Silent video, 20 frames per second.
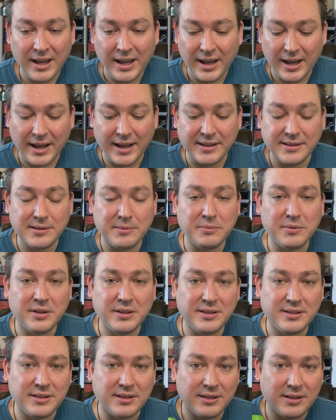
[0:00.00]
Has some good
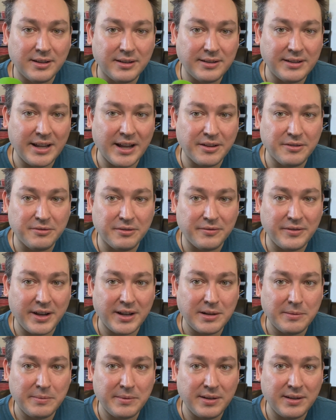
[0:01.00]
natural
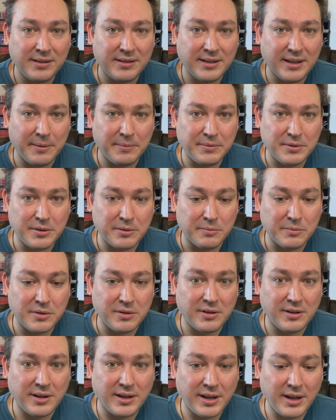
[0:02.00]
vitamins, keeps your
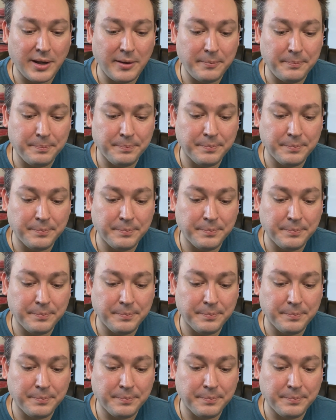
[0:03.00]
immunity up.